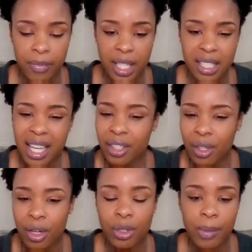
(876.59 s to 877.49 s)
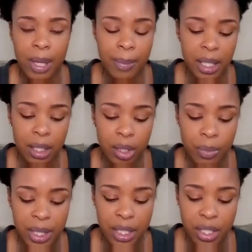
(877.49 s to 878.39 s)
That's how you know you may be a little
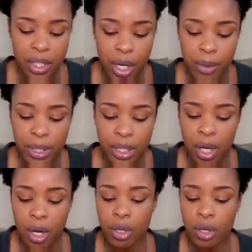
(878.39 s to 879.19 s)
bit discouraged.